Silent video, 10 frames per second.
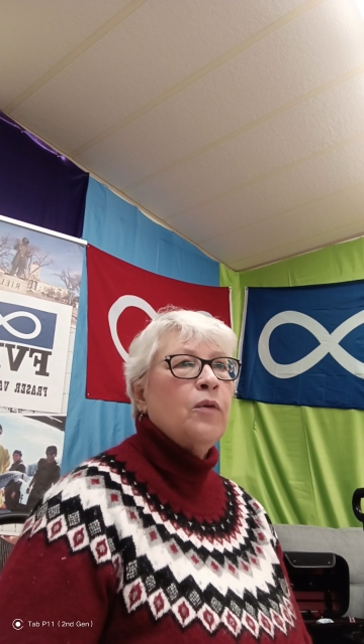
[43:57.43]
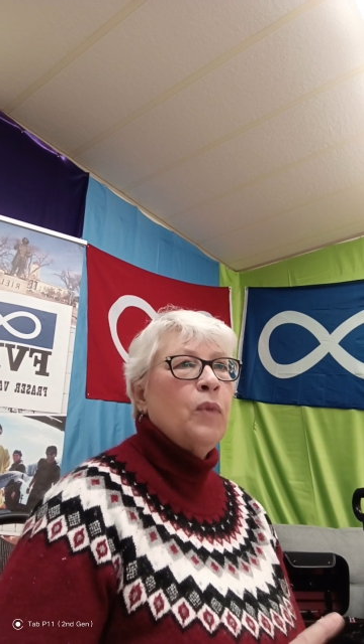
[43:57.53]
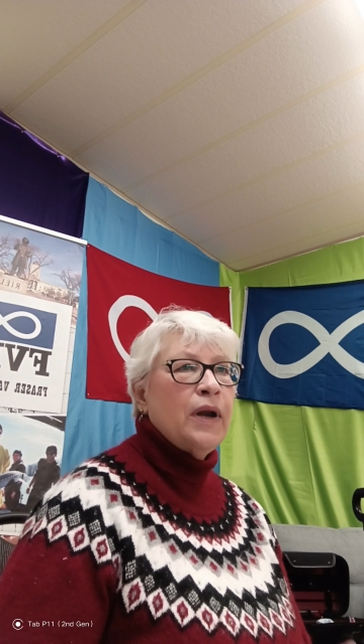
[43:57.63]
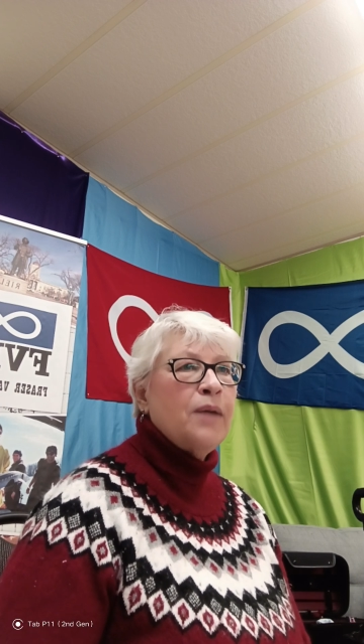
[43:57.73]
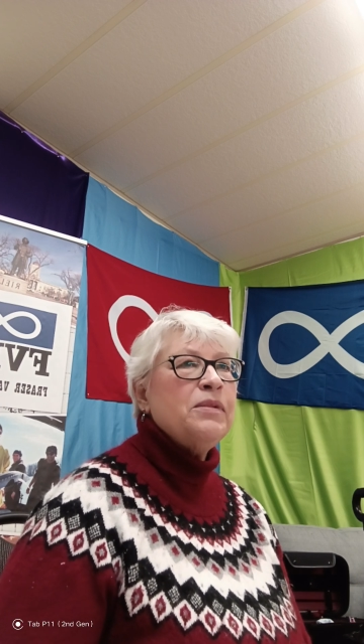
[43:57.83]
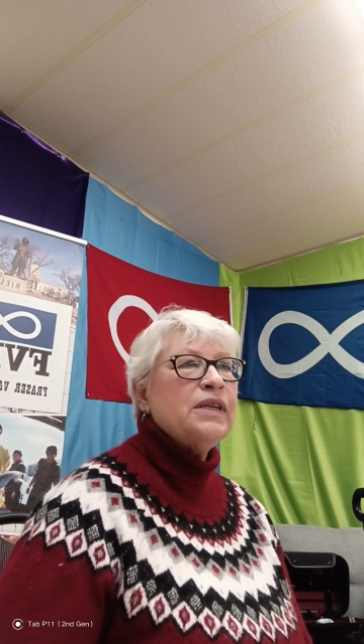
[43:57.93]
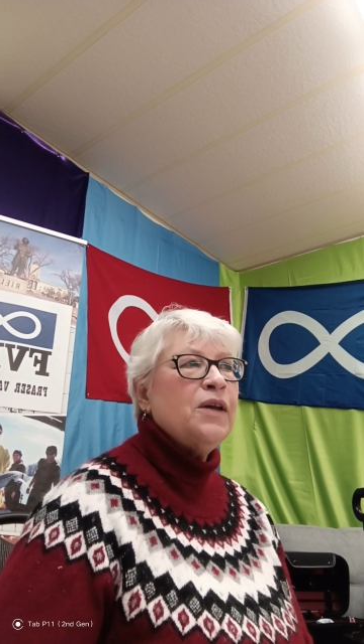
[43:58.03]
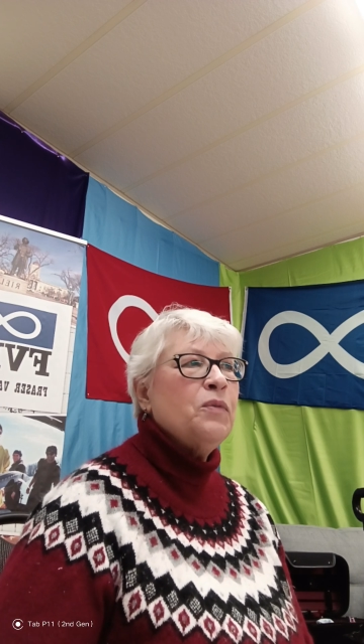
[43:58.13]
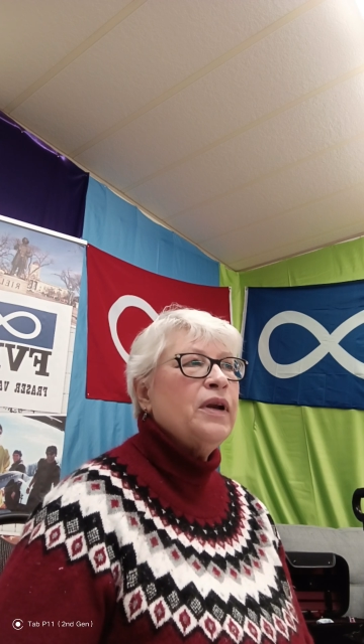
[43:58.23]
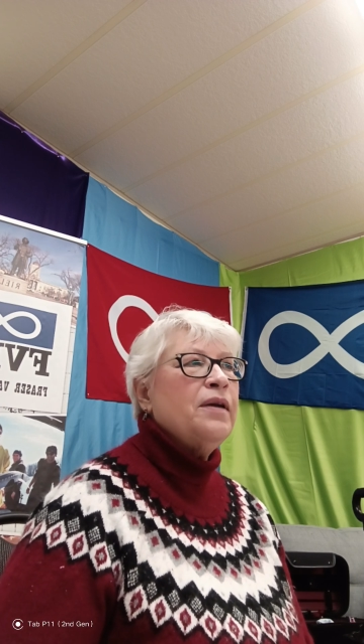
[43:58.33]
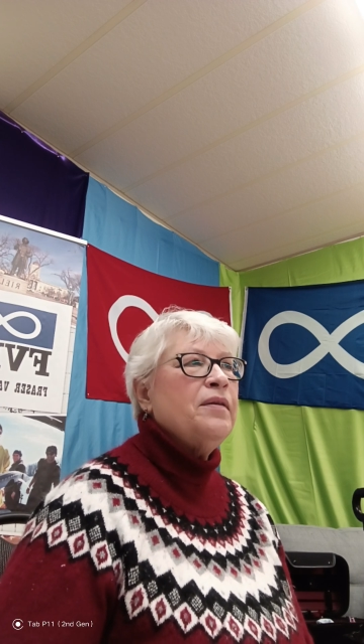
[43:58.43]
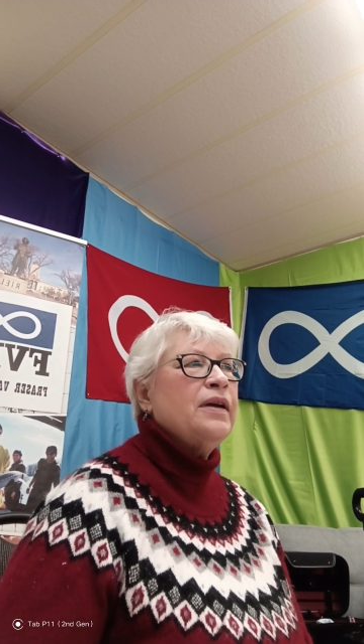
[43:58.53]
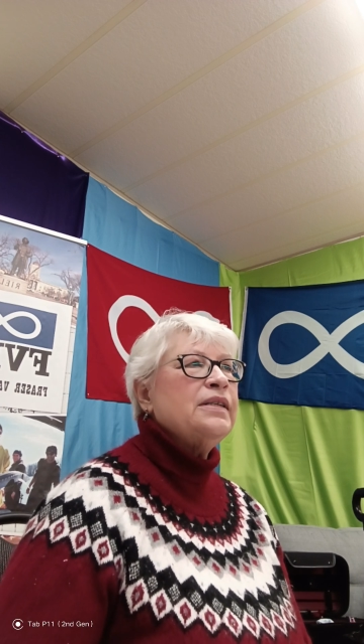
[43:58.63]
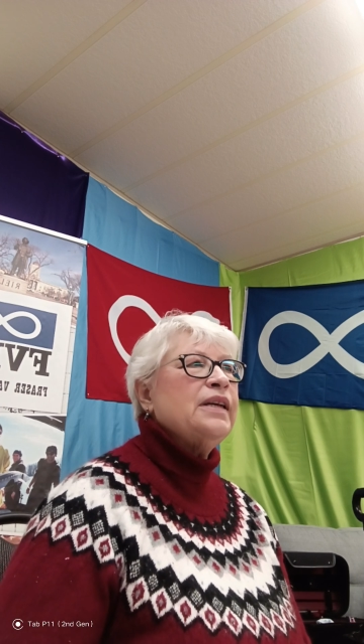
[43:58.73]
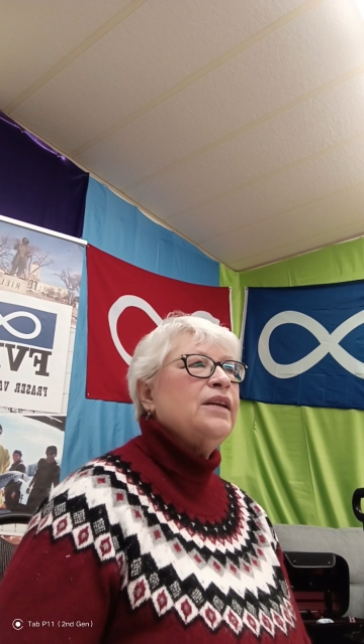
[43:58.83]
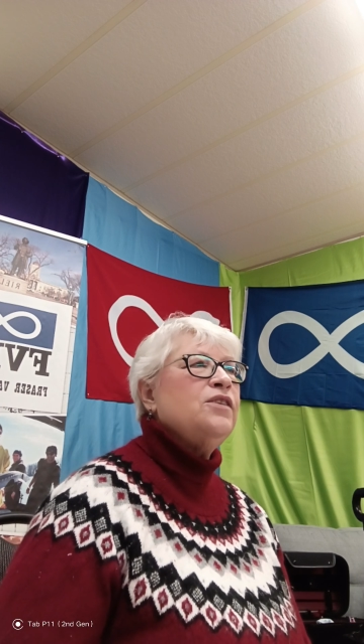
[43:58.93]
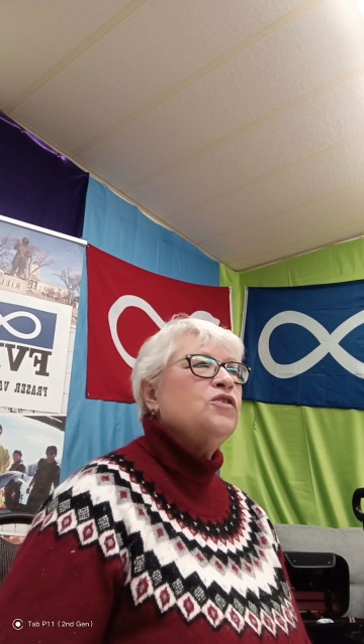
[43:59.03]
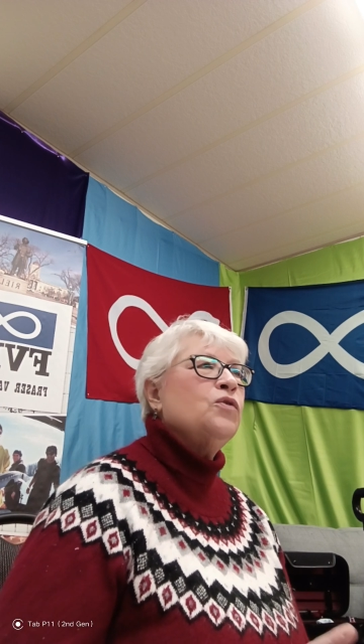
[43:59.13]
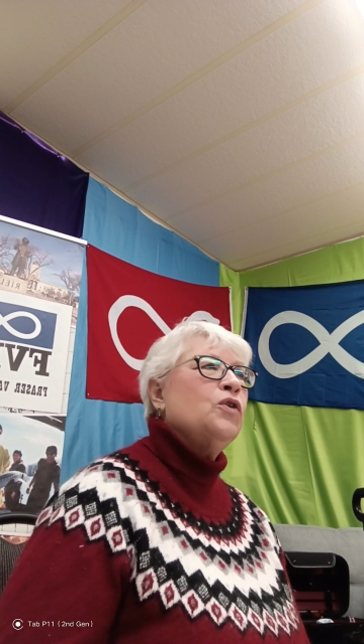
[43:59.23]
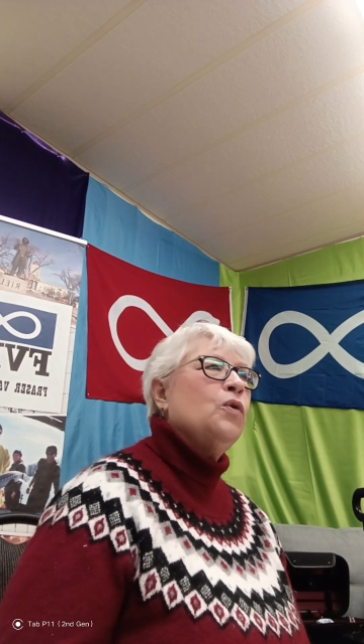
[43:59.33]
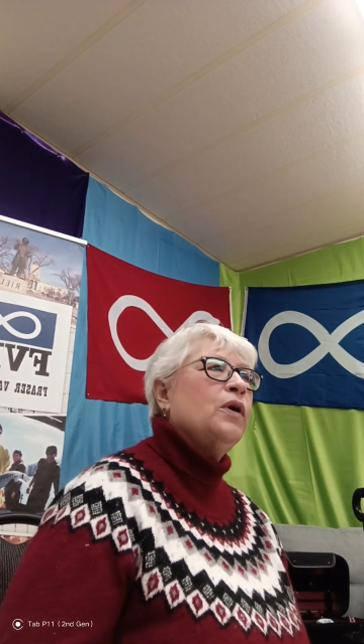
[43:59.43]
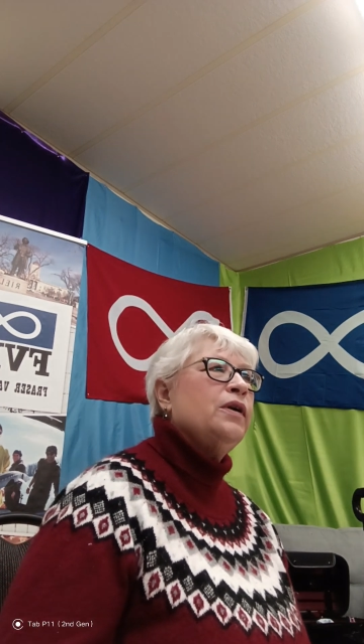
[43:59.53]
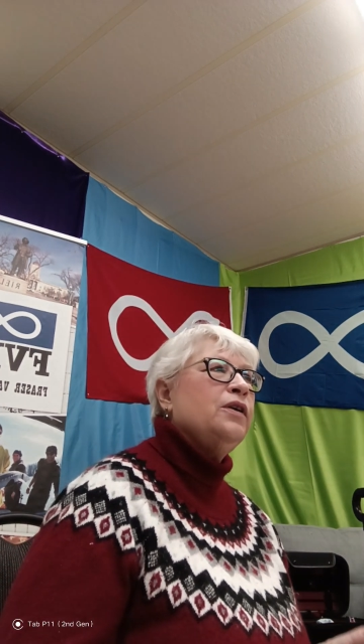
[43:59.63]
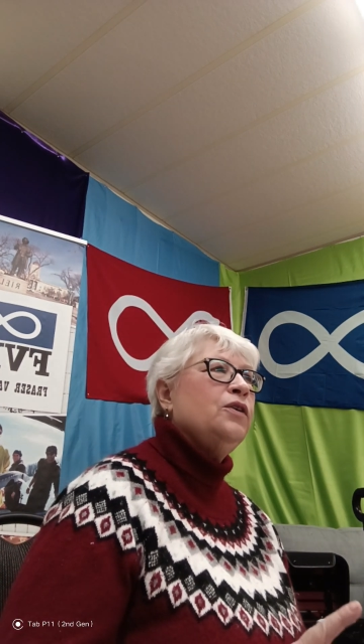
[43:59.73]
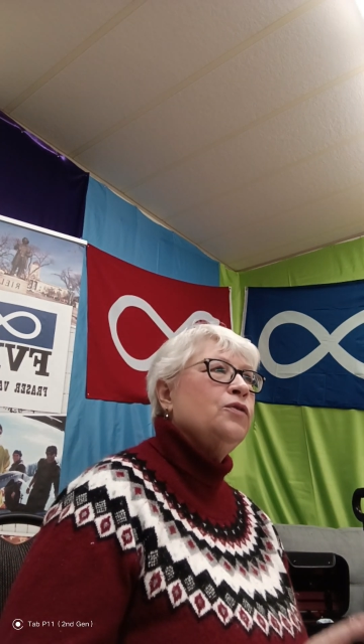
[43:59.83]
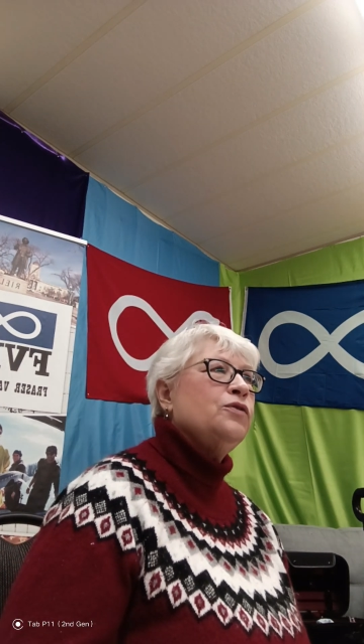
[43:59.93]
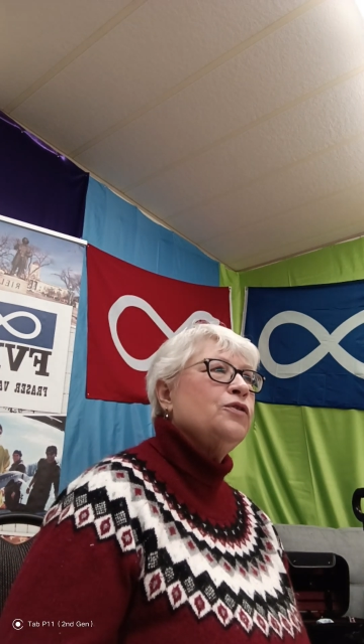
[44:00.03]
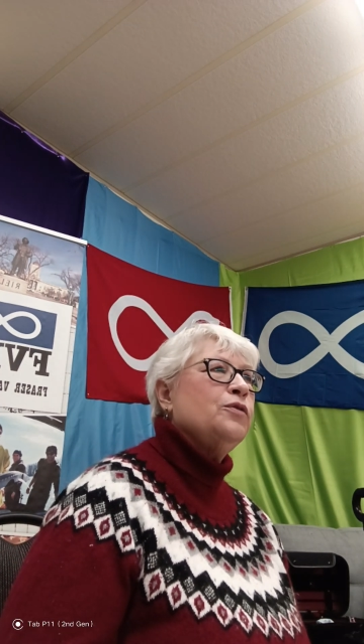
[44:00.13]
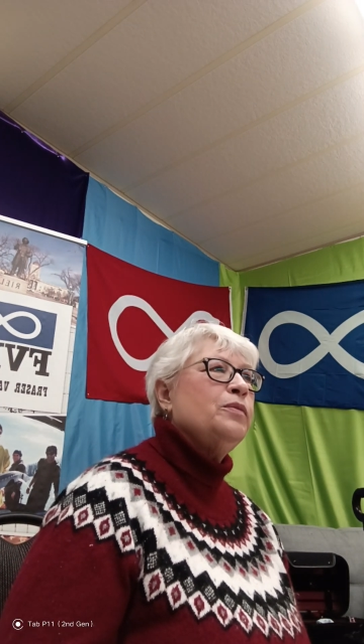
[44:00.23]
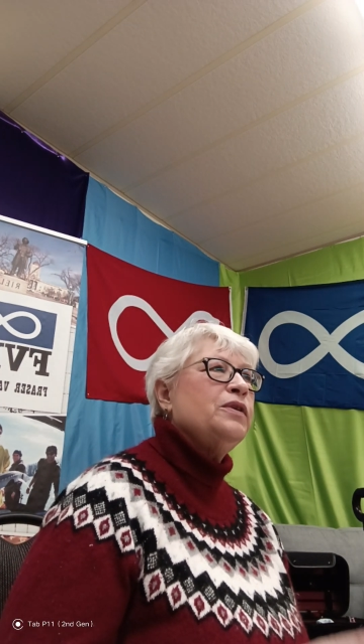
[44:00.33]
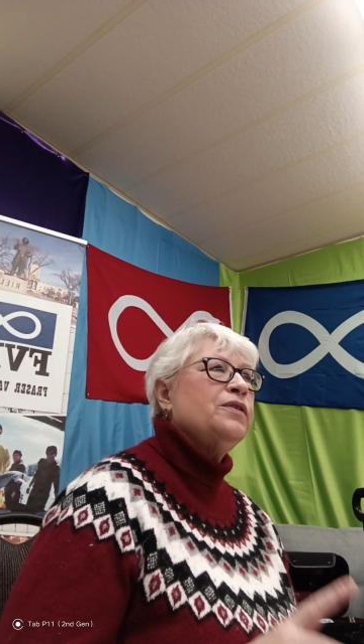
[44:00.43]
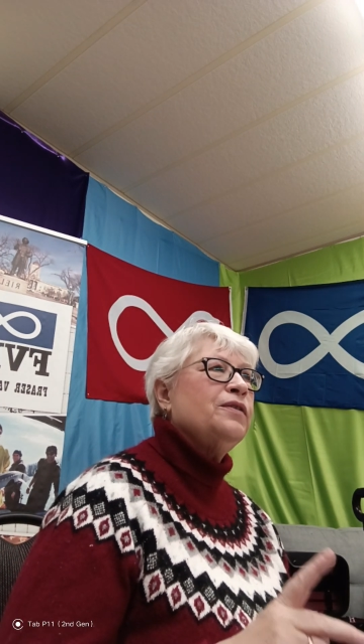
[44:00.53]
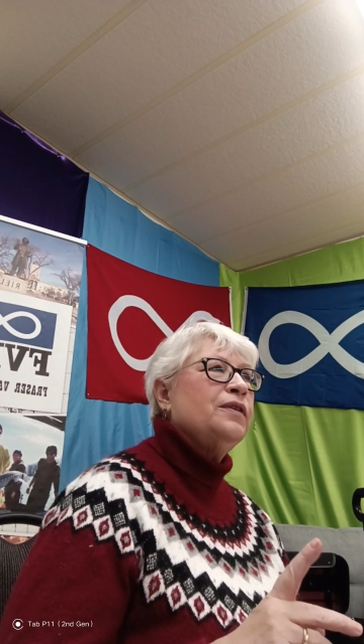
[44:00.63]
What I'm saying when I say don't go on YouTube to